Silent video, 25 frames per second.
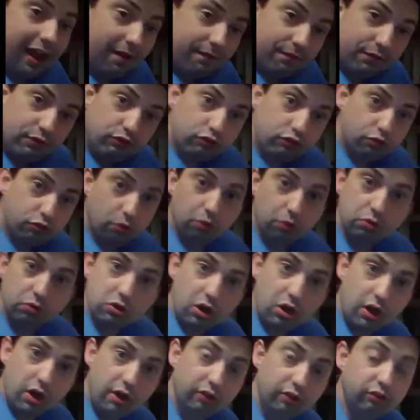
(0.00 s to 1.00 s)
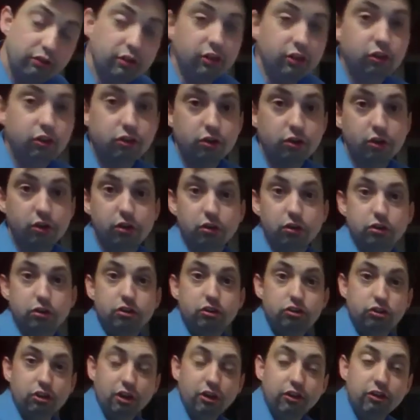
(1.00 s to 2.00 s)
the average total cost is going to
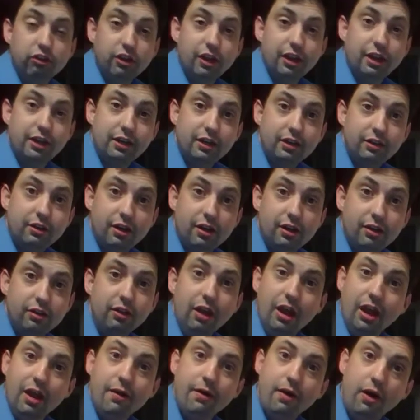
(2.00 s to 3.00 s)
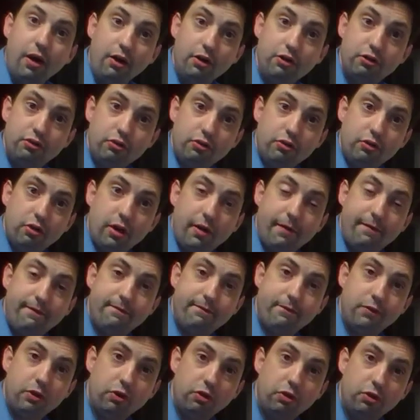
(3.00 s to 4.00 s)
look just like it does under a
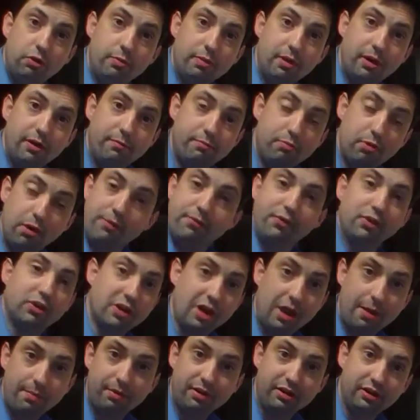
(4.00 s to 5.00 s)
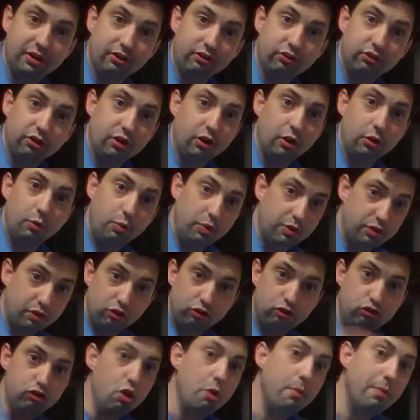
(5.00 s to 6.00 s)
firm of perfect competition, where
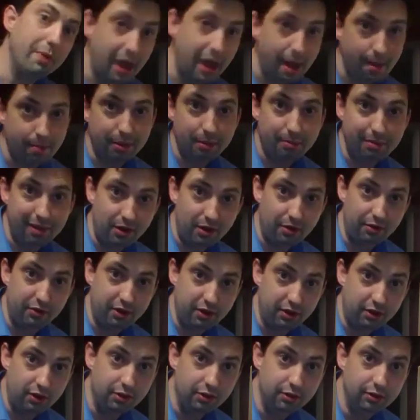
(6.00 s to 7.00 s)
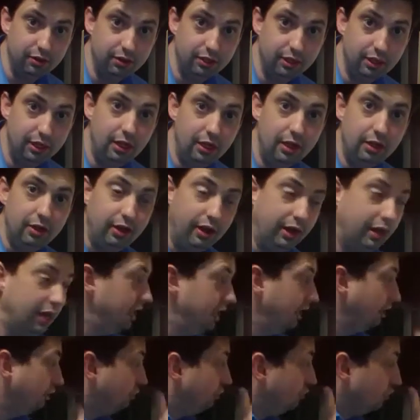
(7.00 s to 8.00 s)
there's no monopoly power at all. Right?
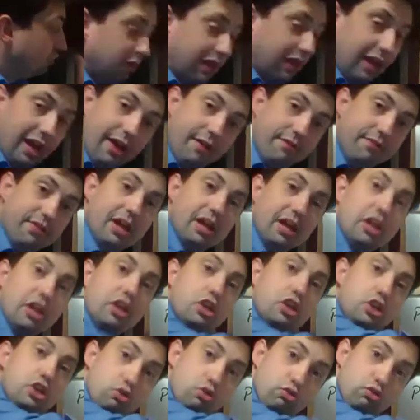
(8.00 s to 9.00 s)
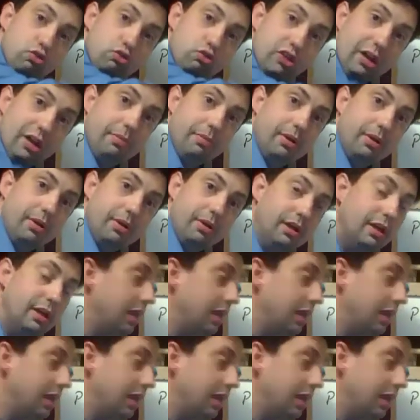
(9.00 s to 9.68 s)
It's still going to have that U shape.